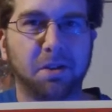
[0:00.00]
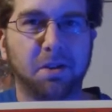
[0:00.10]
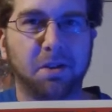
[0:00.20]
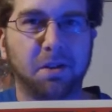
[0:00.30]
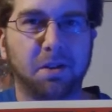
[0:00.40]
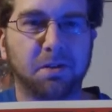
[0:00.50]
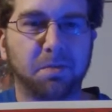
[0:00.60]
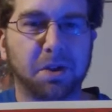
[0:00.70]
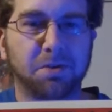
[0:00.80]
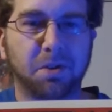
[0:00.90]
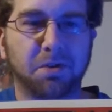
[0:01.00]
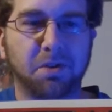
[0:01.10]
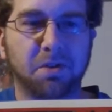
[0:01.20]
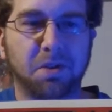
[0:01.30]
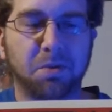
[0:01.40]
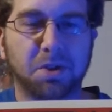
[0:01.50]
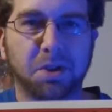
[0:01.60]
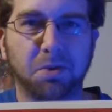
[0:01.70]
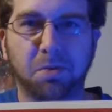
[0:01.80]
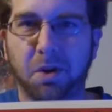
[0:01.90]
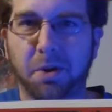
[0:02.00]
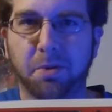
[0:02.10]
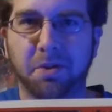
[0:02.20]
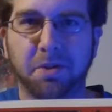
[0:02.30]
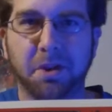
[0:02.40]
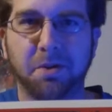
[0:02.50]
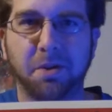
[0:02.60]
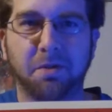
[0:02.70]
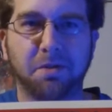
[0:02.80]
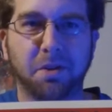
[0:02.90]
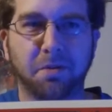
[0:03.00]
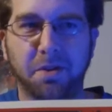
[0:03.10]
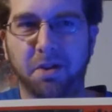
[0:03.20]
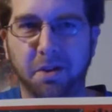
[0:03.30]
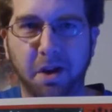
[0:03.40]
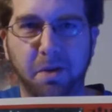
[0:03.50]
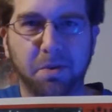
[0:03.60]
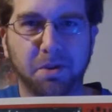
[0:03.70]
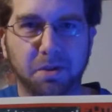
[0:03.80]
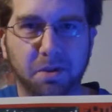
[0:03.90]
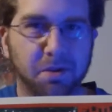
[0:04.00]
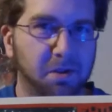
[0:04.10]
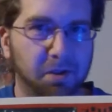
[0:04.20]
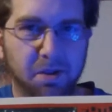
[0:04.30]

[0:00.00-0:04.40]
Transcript: I'd be interested to see what they do with Wally West now after everything that happened in the